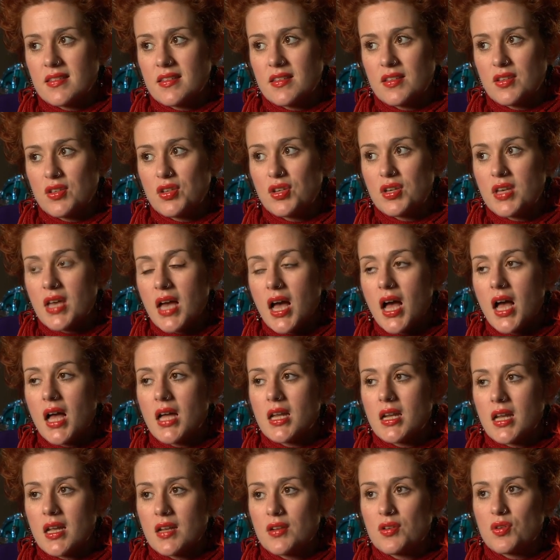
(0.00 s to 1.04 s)
you
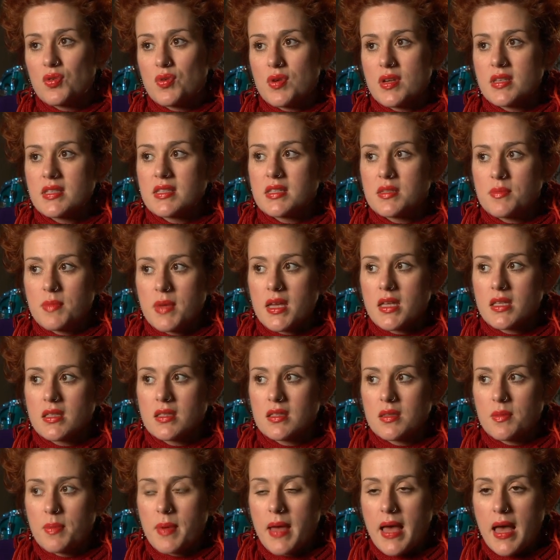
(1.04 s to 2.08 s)
can't underestimate
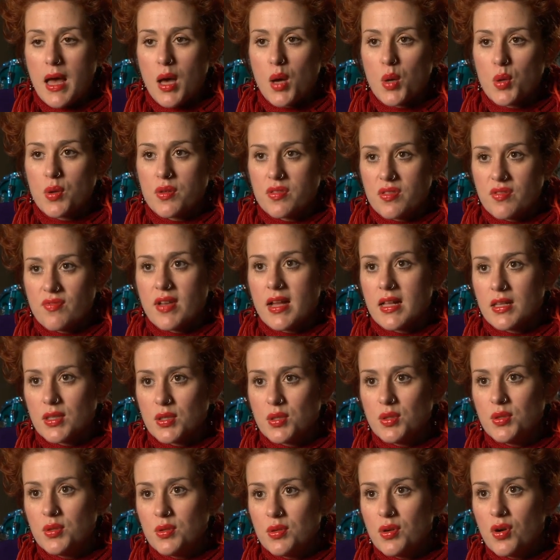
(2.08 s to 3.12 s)
the power and the
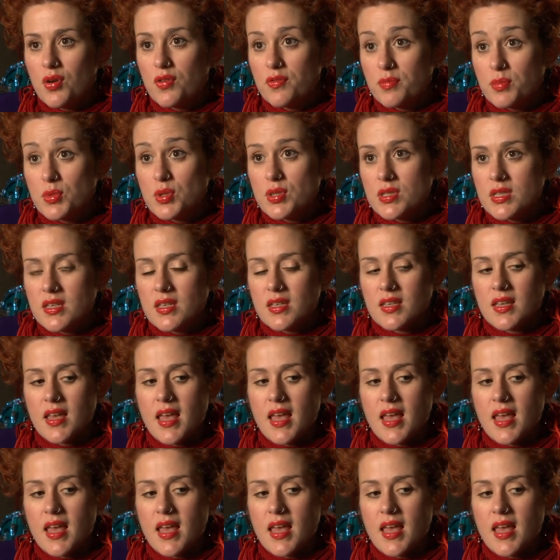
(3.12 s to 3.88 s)
value of music,